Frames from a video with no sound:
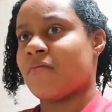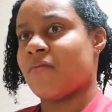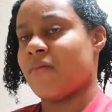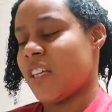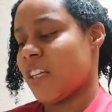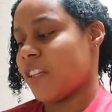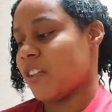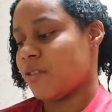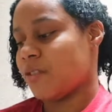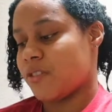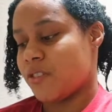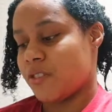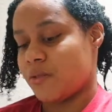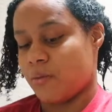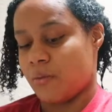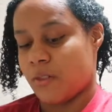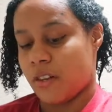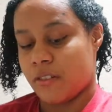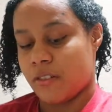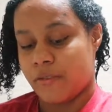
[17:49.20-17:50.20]
then there was
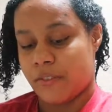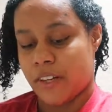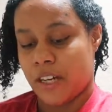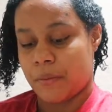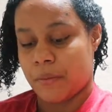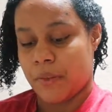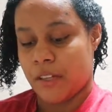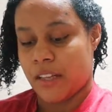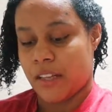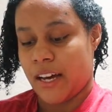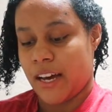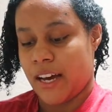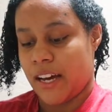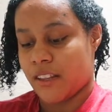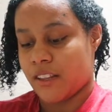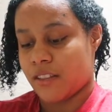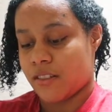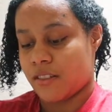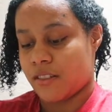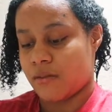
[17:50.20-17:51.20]
just one family that
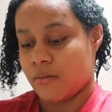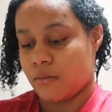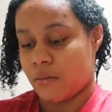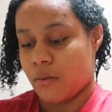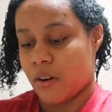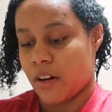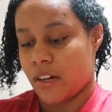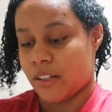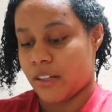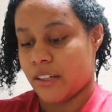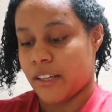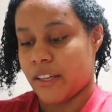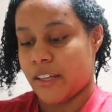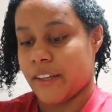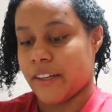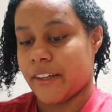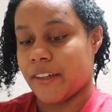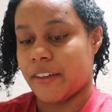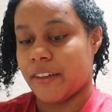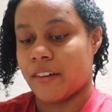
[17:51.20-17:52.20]
had this one
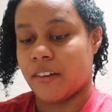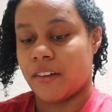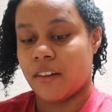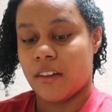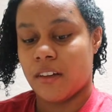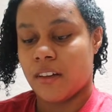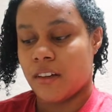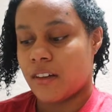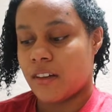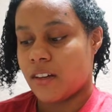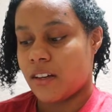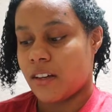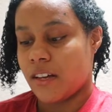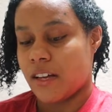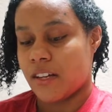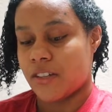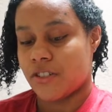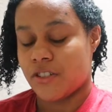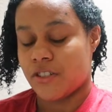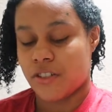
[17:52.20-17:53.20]
kid
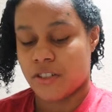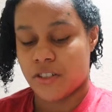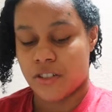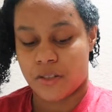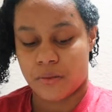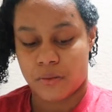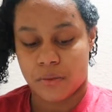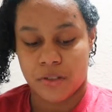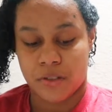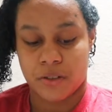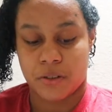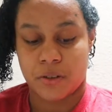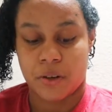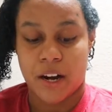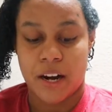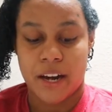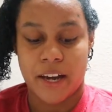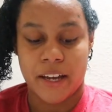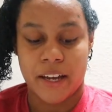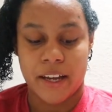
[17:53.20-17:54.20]
and she just was
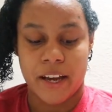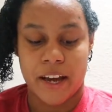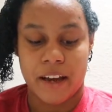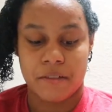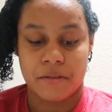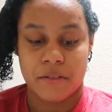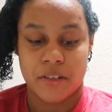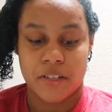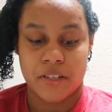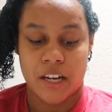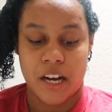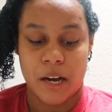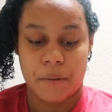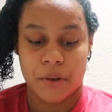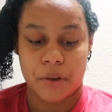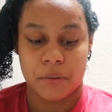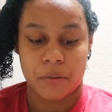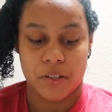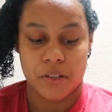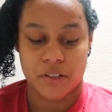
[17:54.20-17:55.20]
crying every time
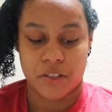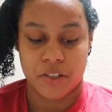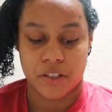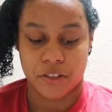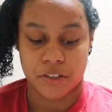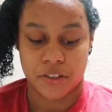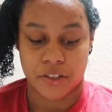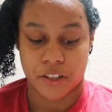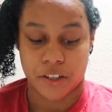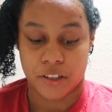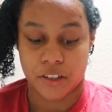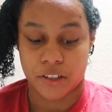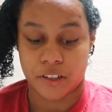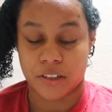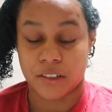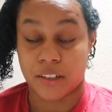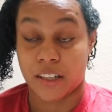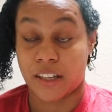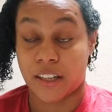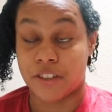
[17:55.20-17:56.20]
it wasn't her
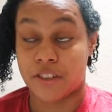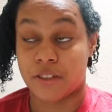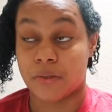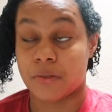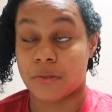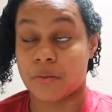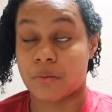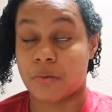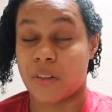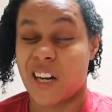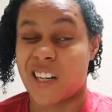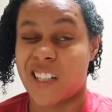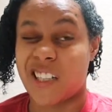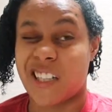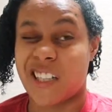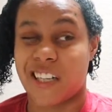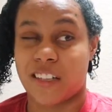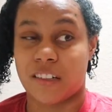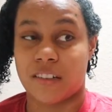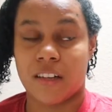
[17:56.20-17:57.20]
turn. Like she was
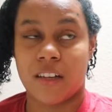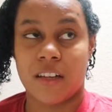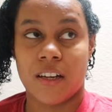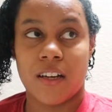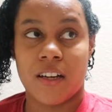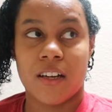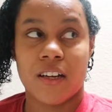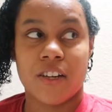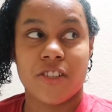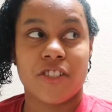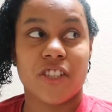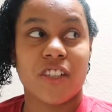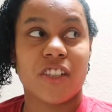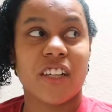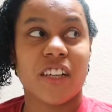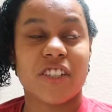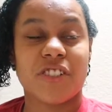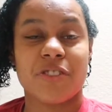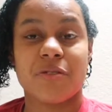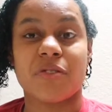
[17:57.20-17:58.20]
probably like she looked
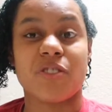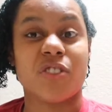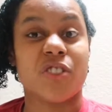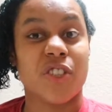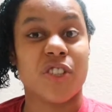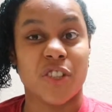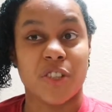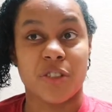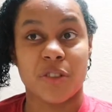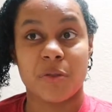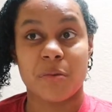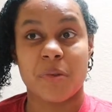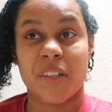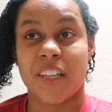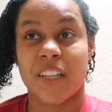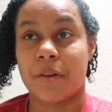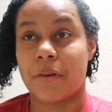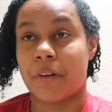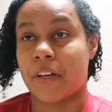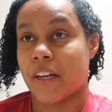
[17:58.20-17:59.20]
like she was two, but
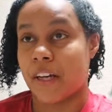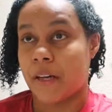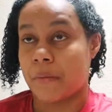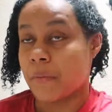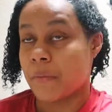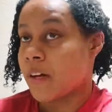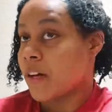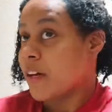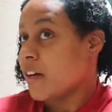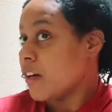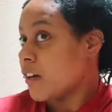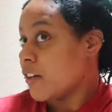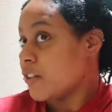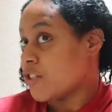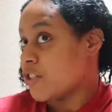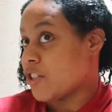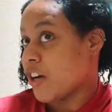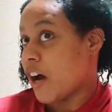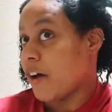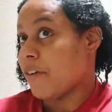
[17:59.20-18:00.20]
they would kept
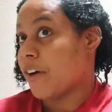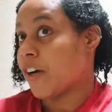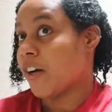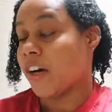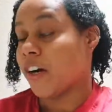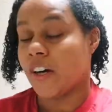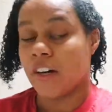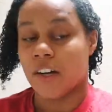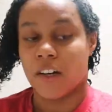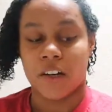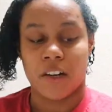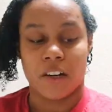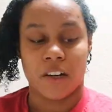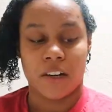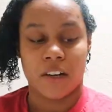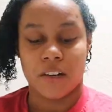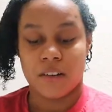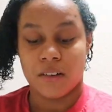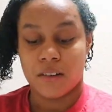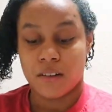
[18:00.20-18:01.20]
shoving her
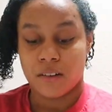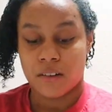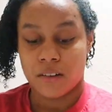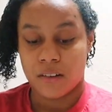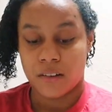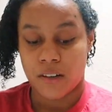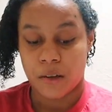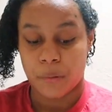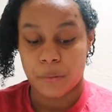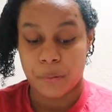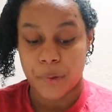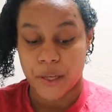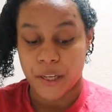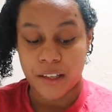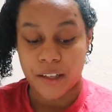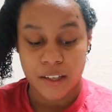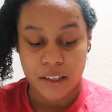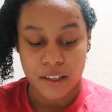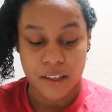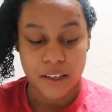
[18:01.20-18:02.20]
a
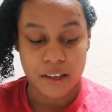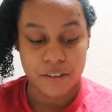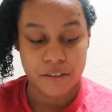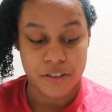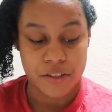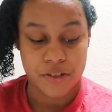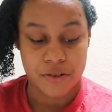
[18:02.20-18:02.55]
binky every